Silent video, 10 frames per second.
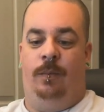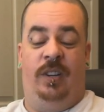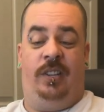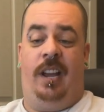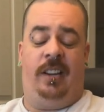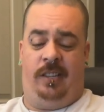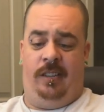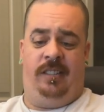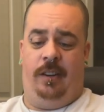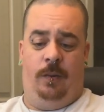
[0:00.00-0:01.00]
Which
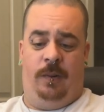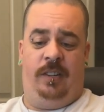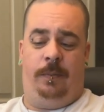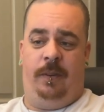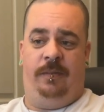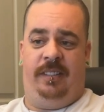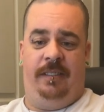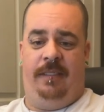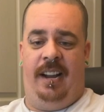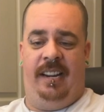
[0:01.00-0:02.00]
actually still works
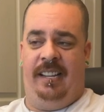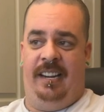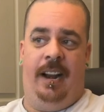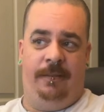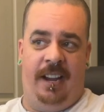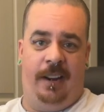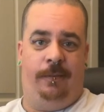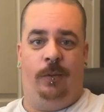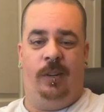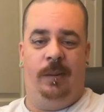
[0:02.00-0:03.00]
perfectly fine on there. I've got a
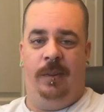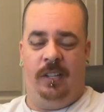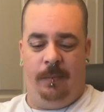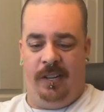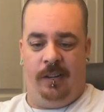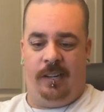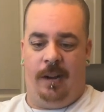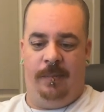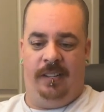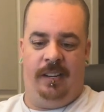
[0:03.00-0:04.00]
40 millimeter
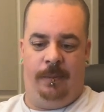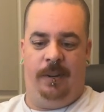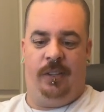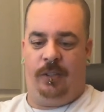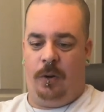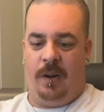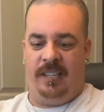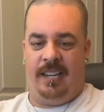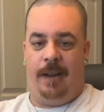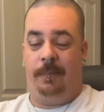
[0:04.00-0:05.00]
coming that I'm going to throw
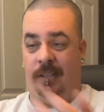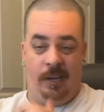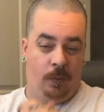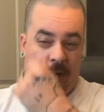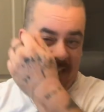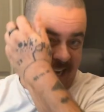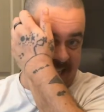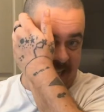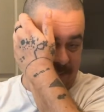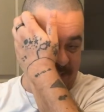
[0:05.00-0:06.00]
on top of there. And when
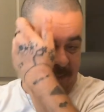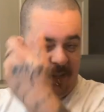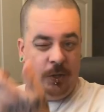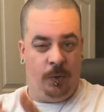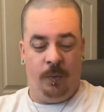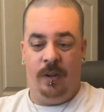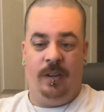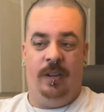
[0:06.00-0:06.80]
that comes, I'm going to do